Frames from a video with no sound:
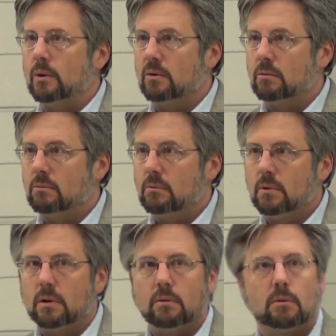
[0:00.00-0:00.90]
quote.
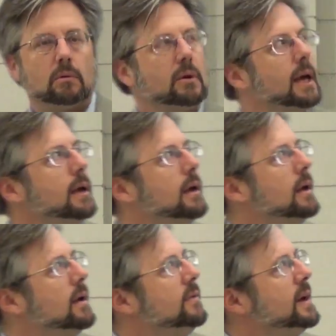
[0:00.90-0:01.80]
Okay?
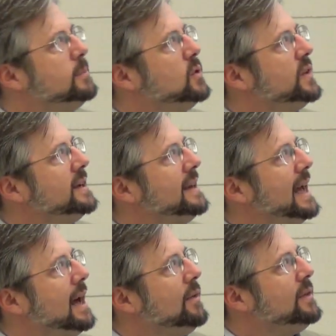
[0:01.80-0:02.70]
They're moving
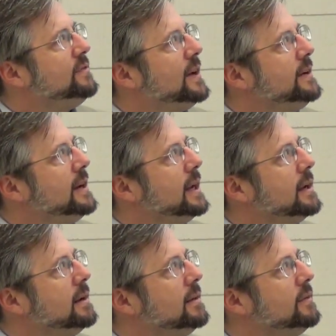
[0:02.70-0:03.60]
down the
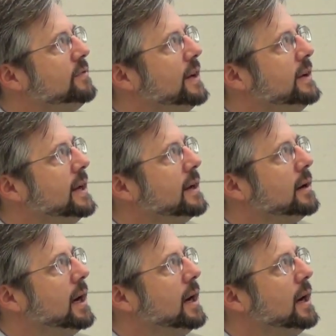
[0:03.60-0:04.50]
funding
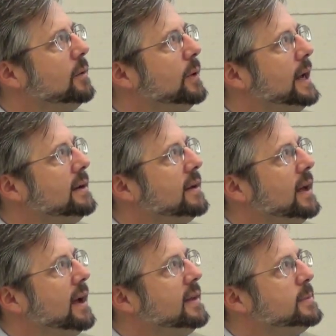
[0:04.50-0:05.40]
rate,
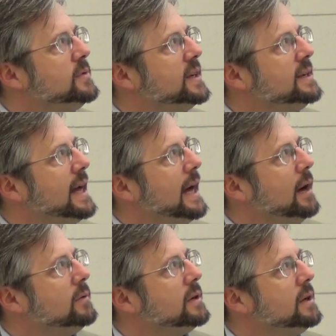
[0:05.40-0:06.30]
and they're moving
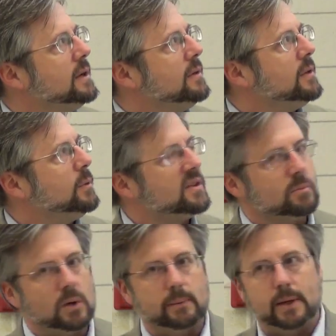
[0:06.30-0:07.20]
down the
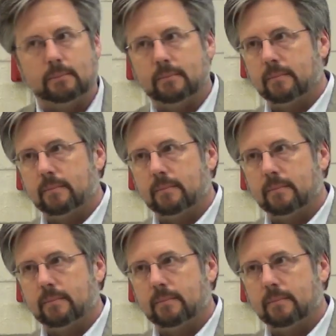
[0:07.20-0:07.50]
risk premium.